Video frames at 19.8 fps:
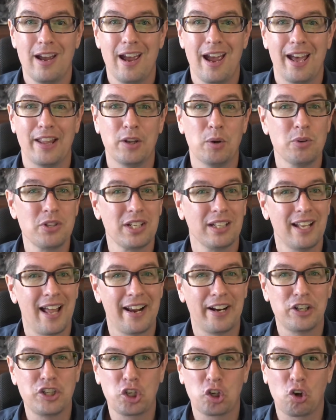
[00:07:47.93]
And there was a lot
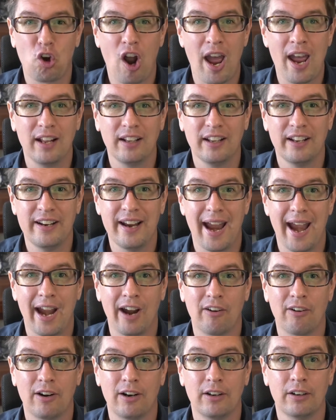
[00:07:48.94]
of trial and
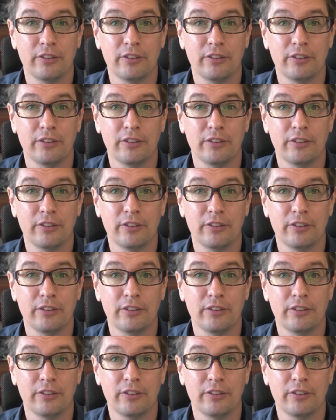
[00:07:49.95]
error,